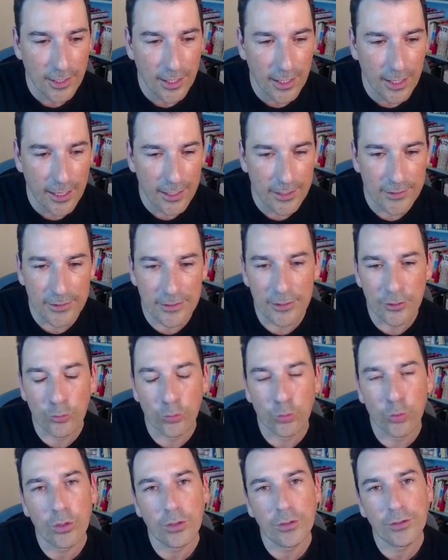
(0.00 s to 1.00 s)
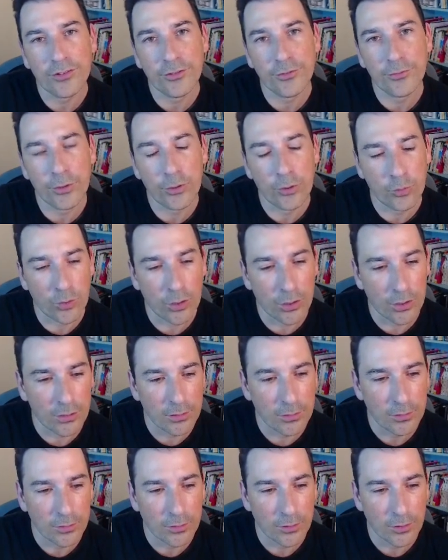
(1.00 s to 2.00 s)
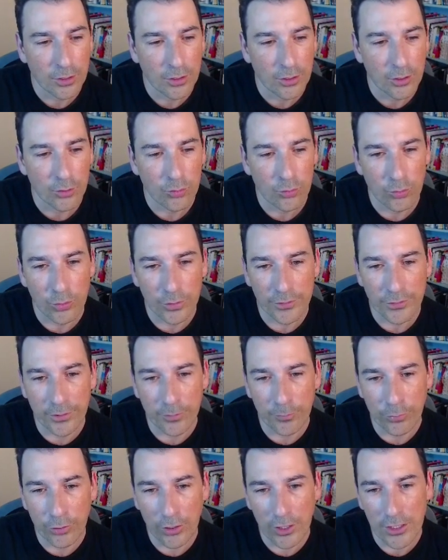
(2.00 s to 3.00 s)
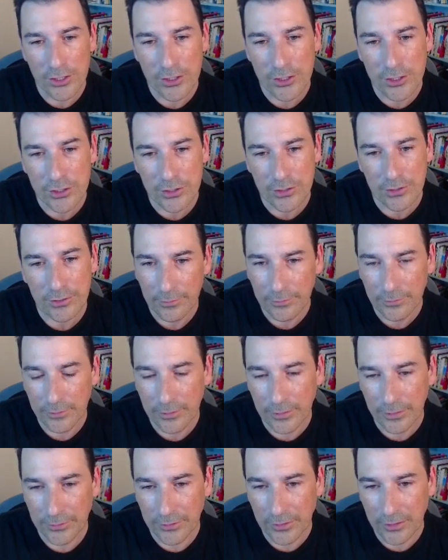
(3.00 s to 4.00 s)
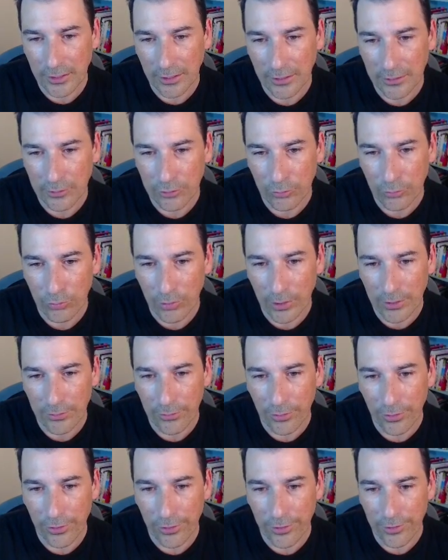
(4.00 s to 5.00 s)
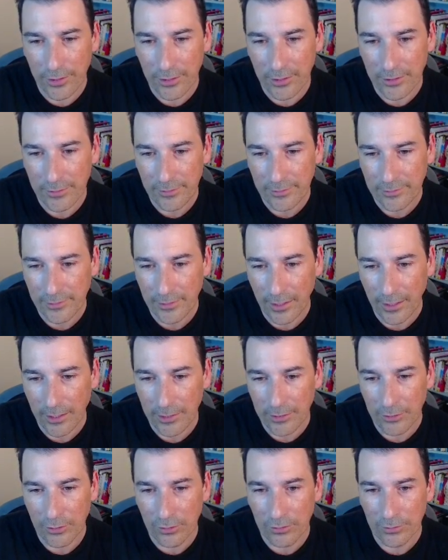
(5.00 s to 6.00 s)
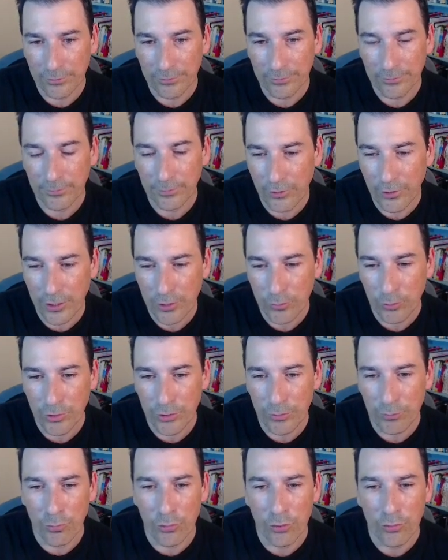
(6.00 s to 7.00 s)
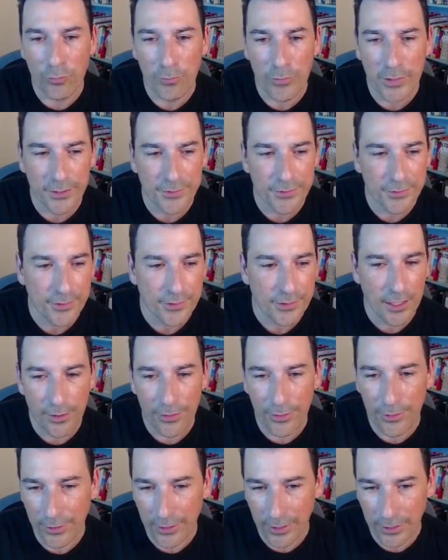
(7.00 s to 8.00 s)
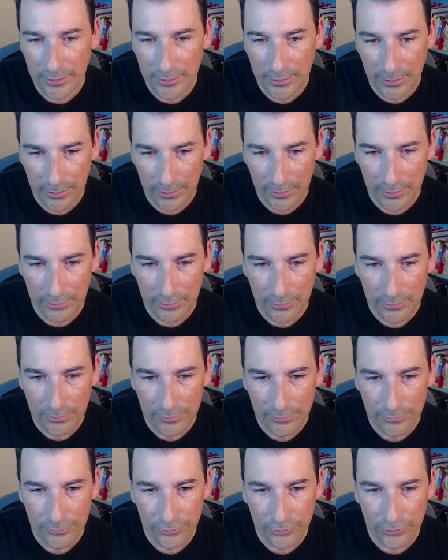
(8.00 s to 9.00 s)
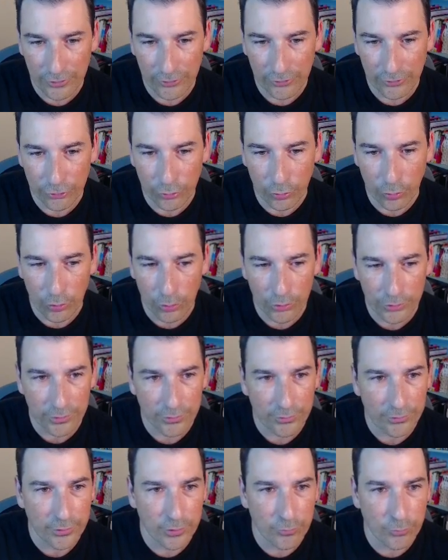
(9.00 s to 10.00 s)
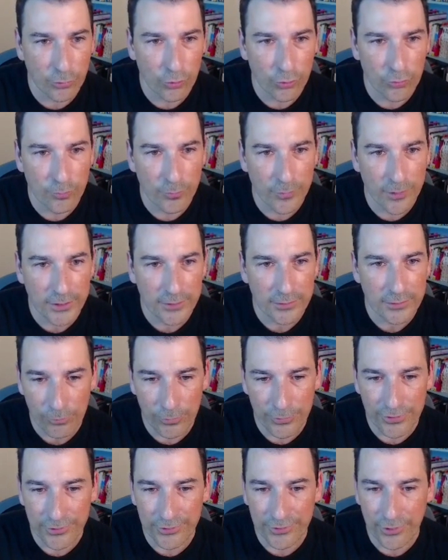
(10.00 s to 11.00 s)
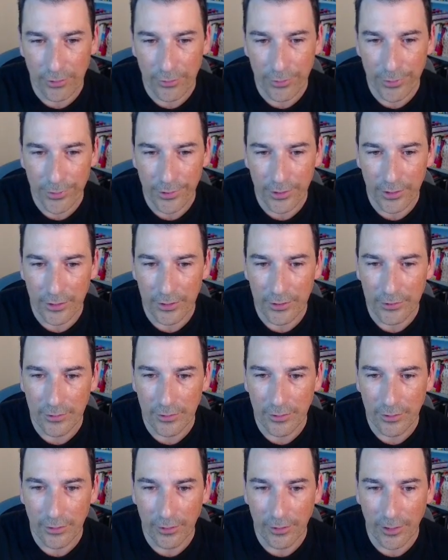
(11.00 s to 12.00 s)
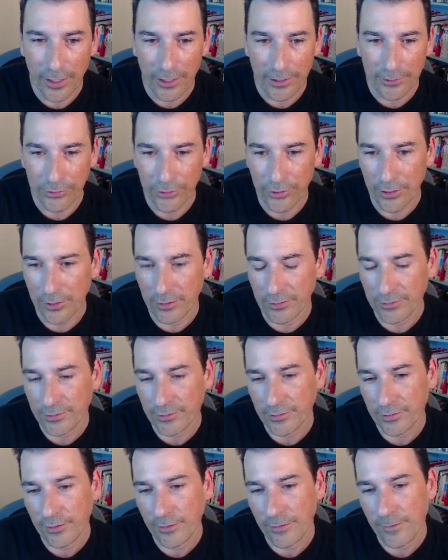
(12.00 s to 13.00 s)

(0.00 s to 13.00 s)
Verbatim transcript: and it works very well with the brush that can create this kind of liquid movement and then I can distort the movement with something like this